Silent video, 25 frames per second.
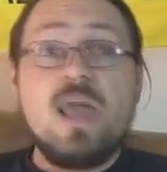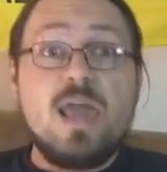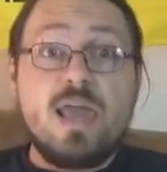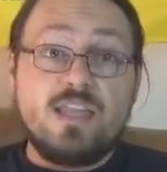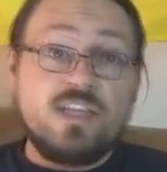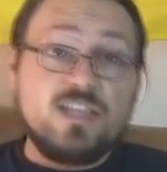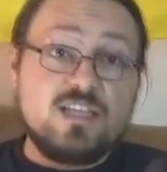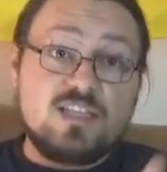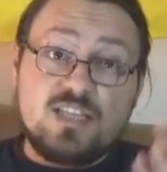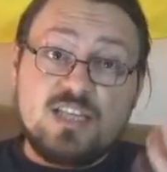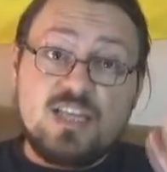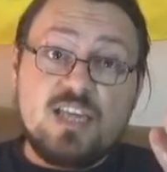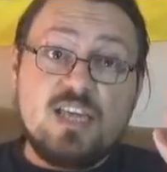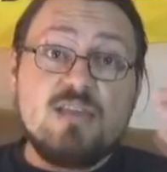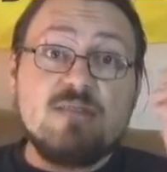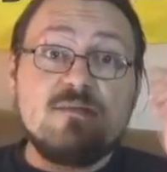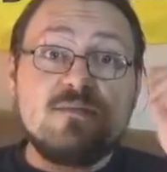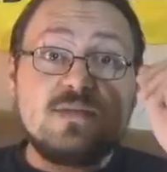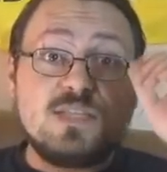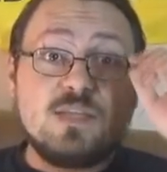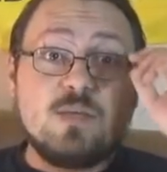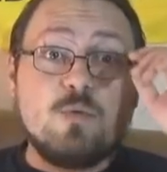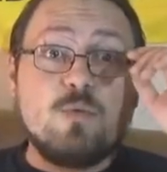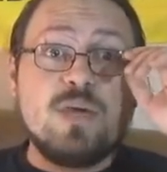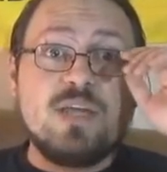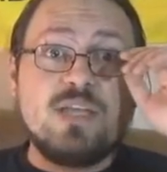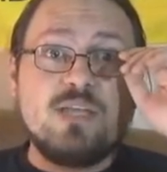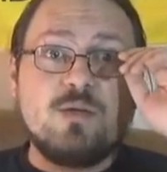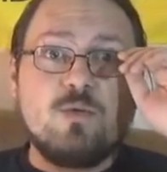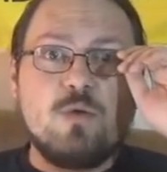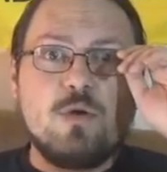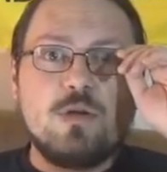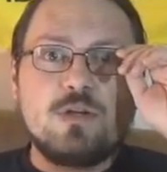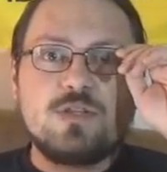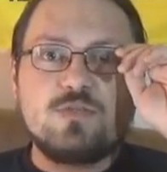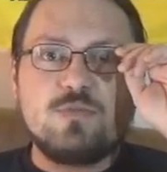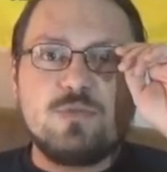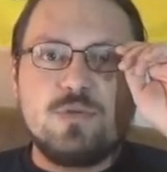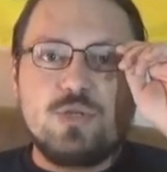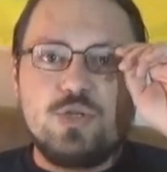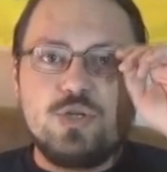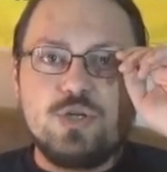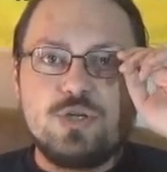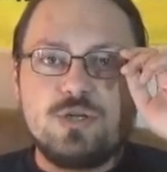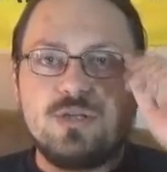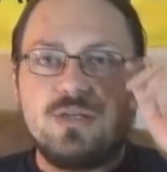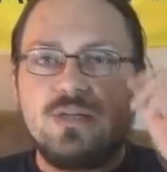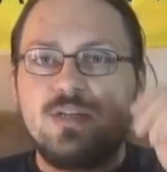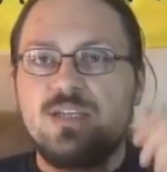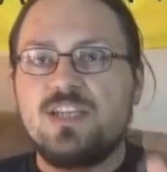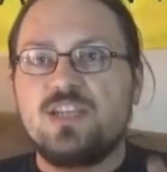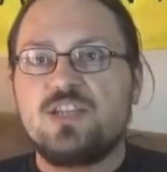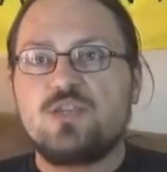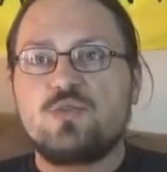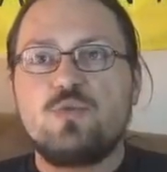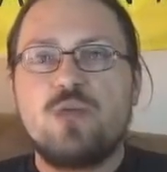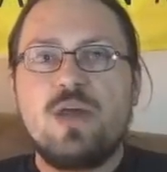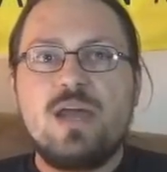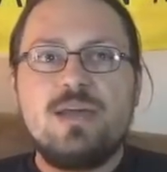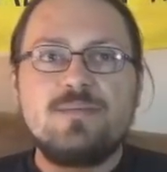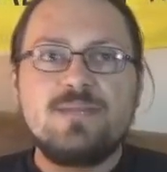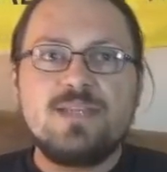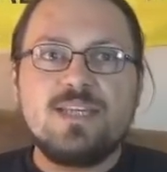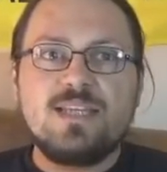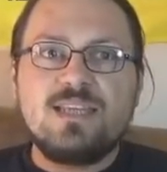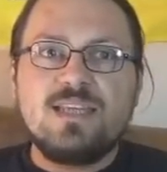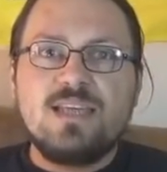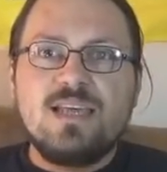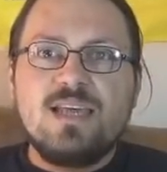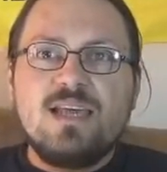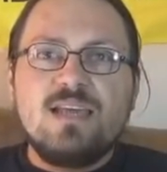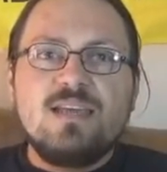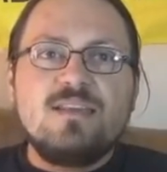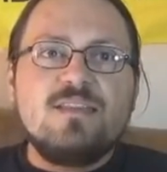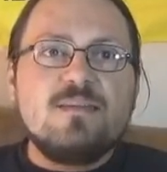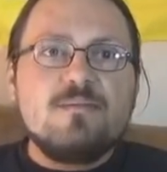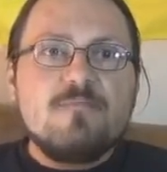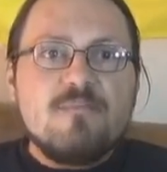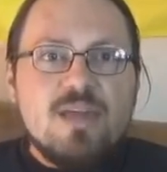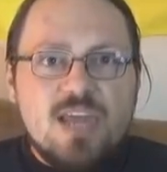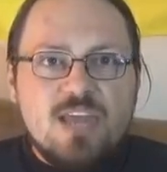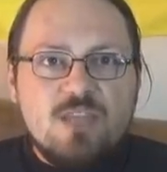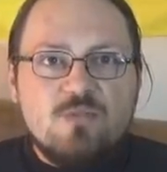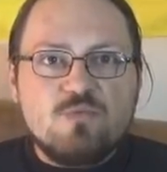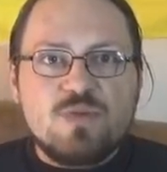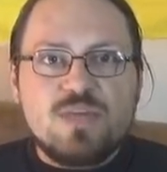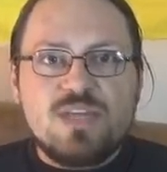And it seems, the way the Wall Street Journal describes it, the main